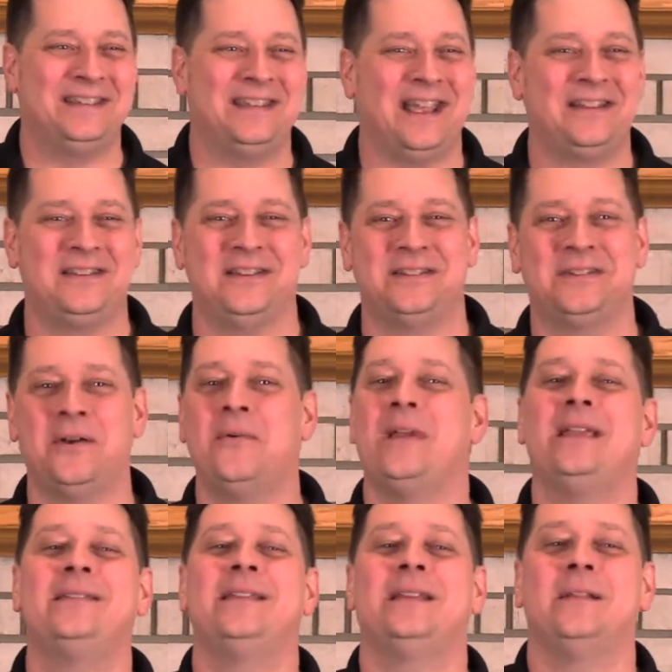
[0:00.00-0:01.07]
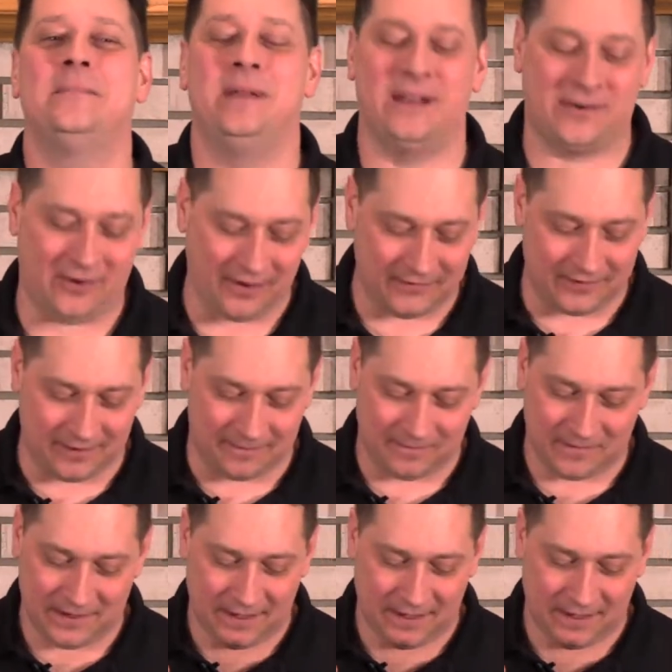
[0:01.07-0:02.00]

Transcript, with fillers: it's actually so easy to be a Christian.